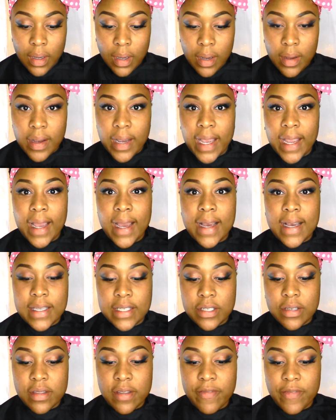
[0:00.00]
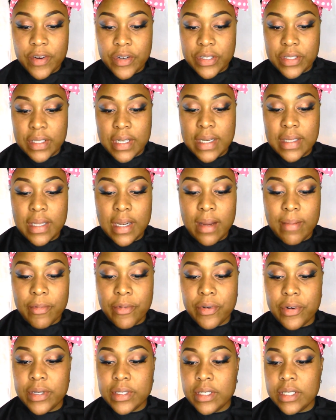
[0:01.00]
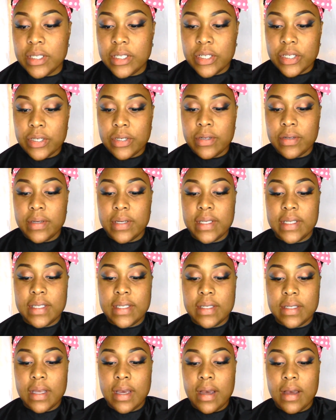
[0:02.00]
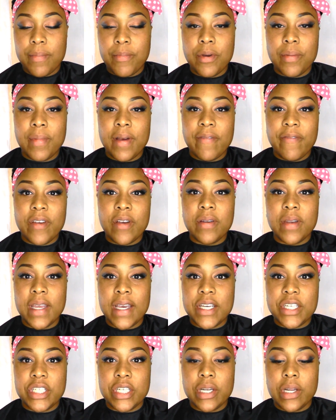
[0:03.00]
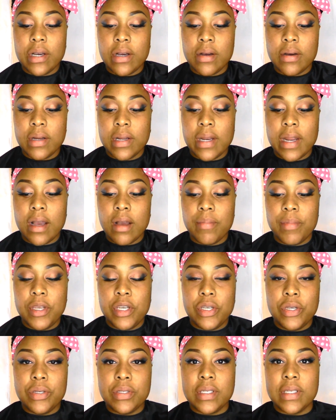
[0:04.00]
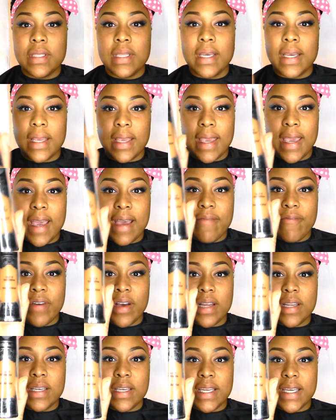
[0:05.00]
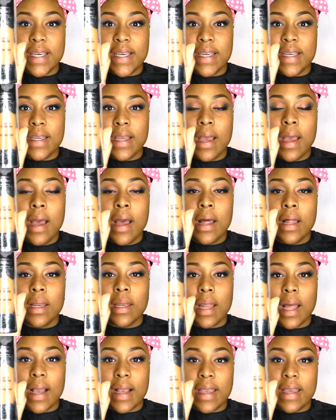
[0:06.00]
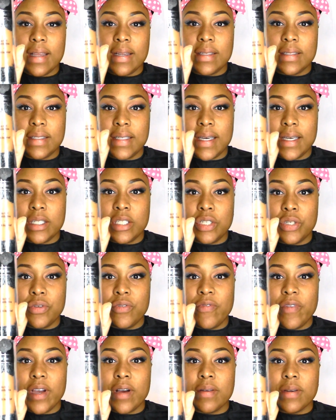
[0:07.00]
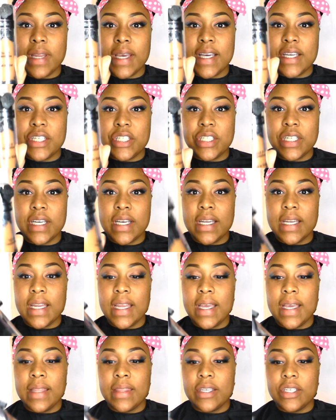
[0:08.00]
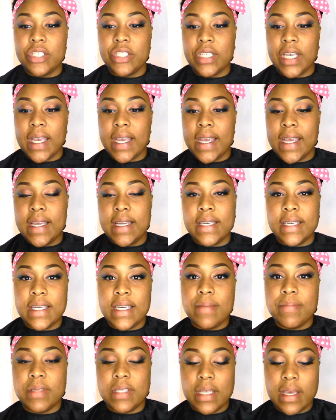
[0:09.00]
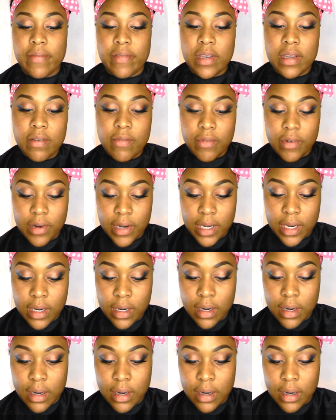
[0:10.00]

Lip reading: Okay guys, so the first thing that I'm going to do is put my foundation on, and I'll be using the Kat Von D Lock It Tattoo Foundation in the shade Deep 71.